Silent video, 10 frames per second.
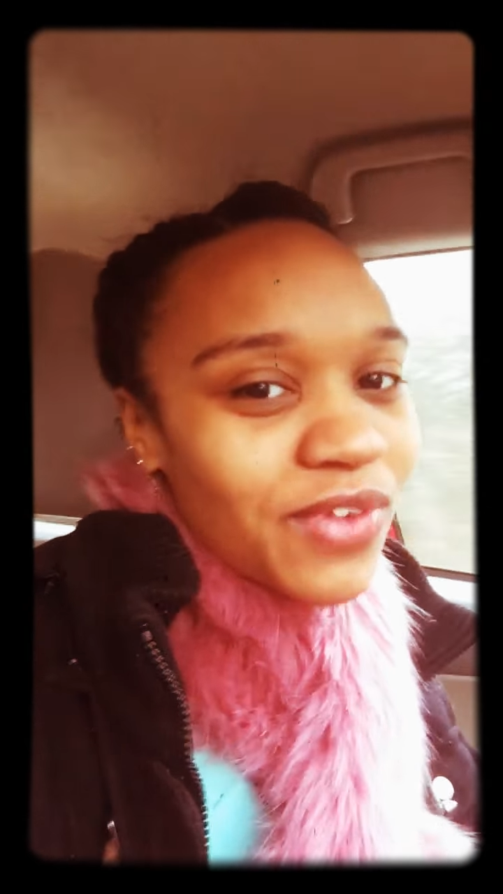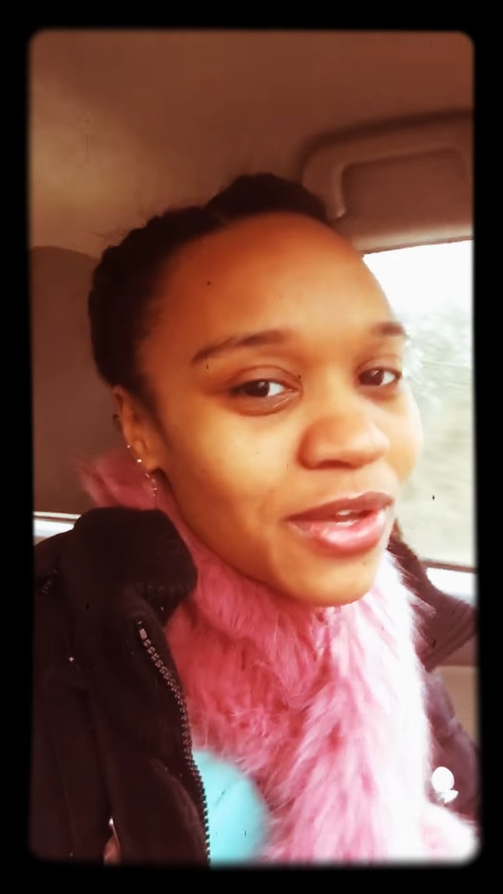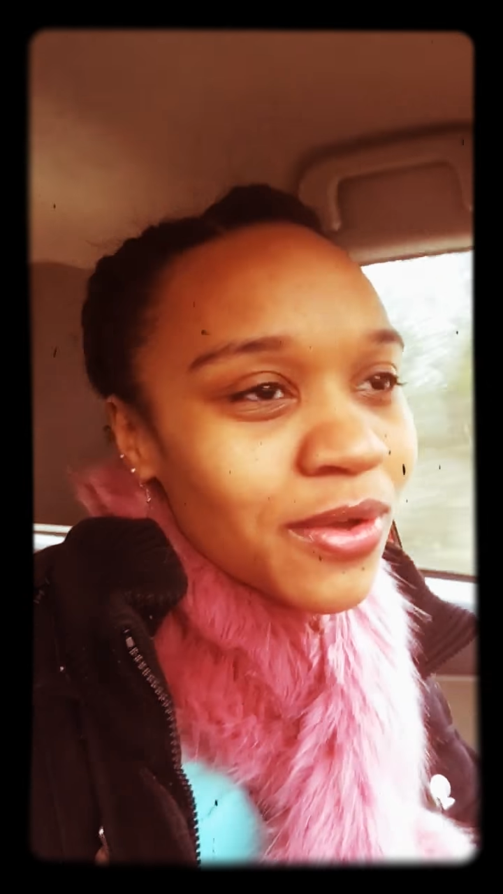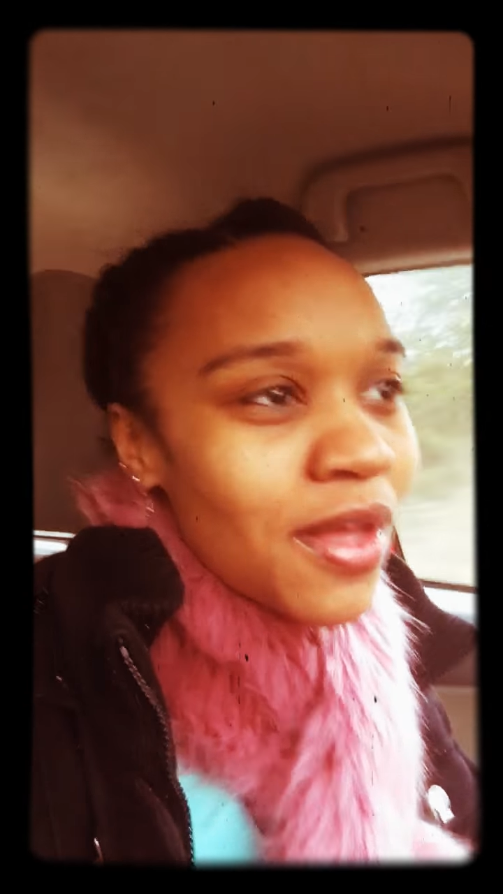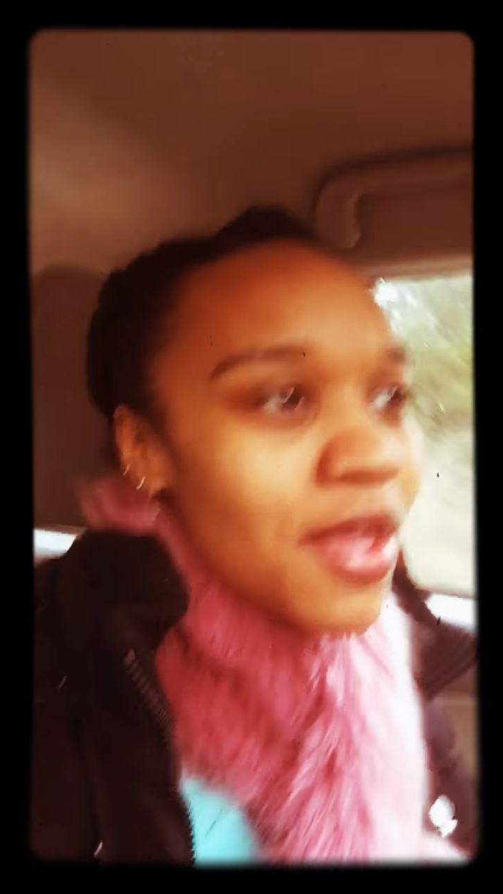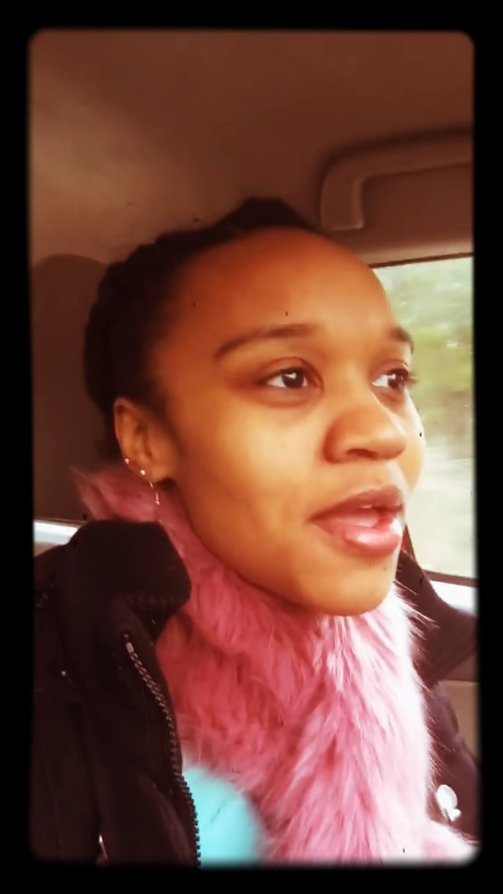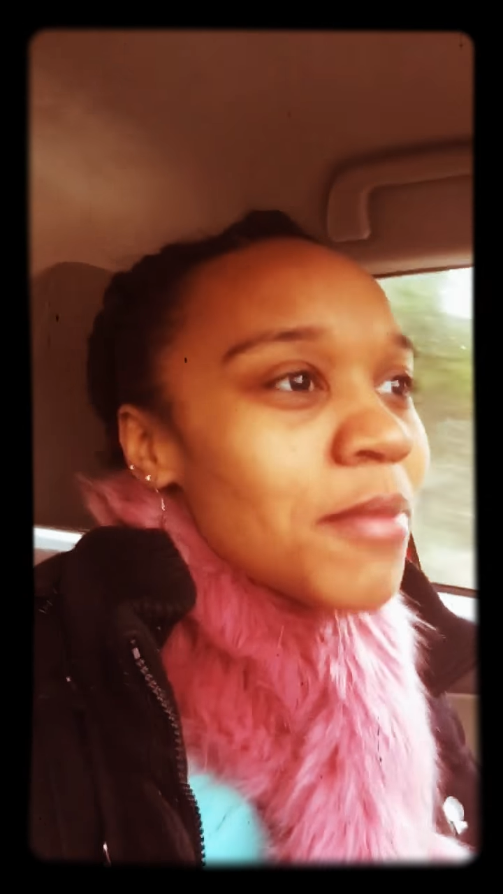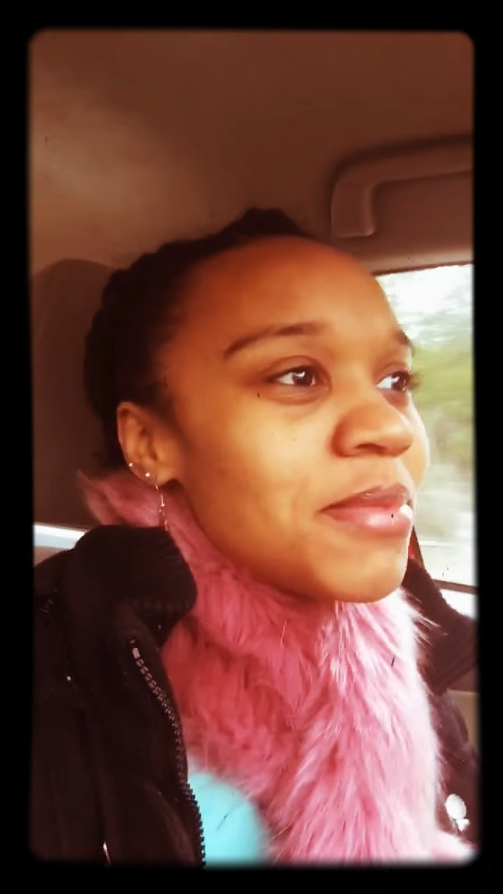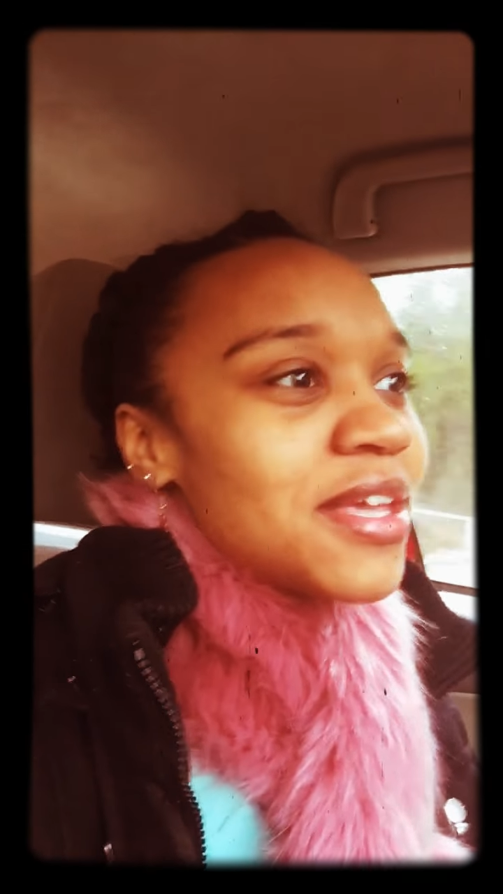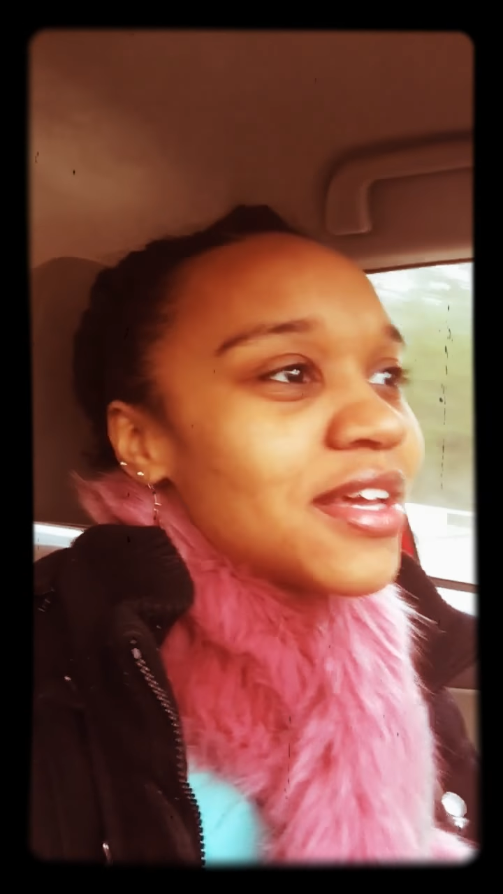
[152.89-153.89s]
felt
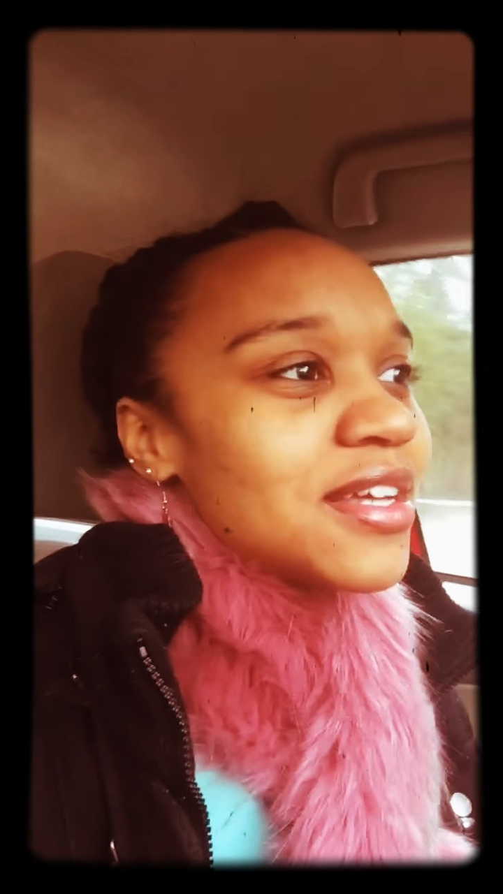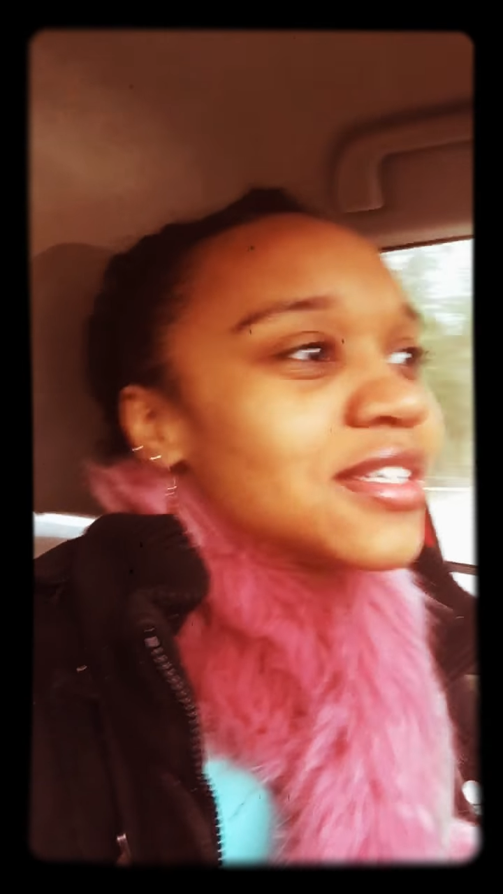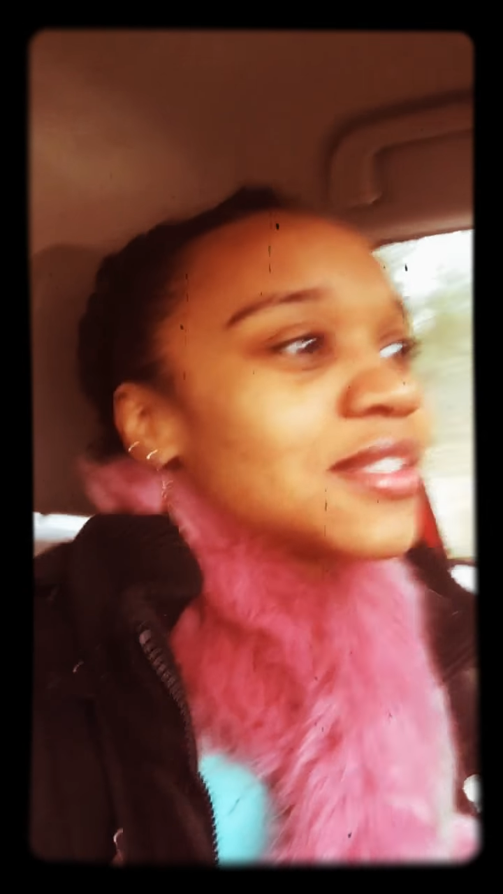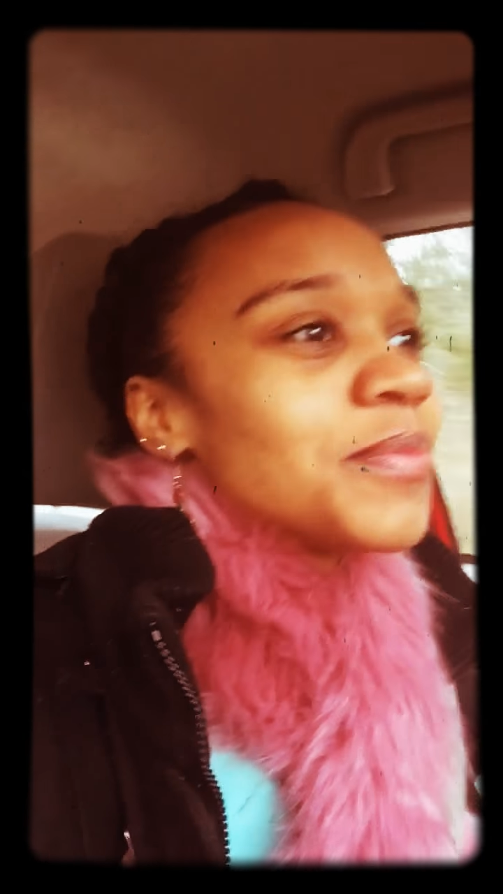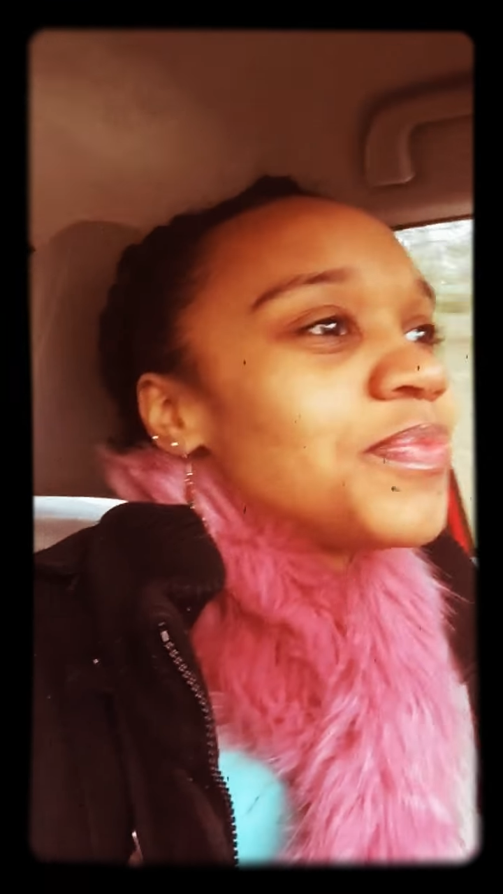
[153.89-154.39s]
because